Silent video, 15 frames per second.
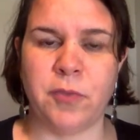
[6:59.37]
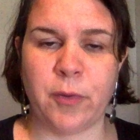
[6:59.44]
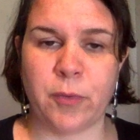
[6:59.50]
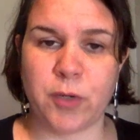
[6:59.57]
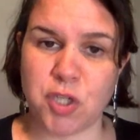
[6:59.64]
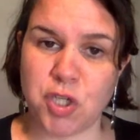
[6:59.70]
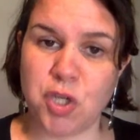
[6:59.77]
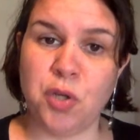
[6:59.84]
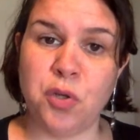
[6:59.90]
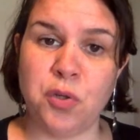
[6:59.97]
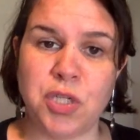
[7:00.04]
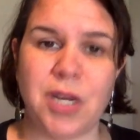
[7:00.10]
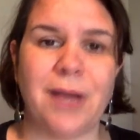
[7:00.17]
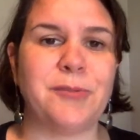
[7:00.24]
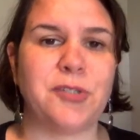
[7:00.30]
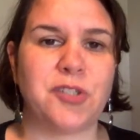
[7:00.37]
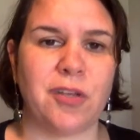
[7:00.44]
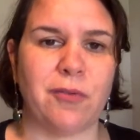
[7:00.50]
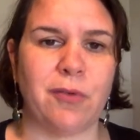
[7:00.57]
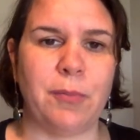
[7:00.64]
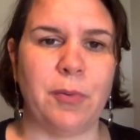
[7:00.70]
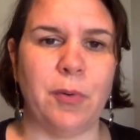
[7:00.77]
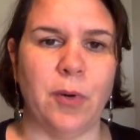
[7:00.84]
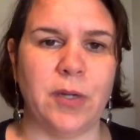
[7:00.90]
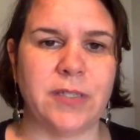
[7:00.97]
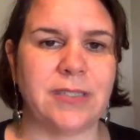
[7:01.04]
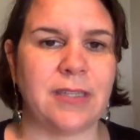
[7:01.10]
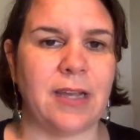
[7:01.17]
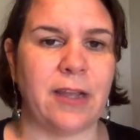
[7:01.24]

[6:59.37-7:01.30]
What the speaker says: There were 2 chapters on reports.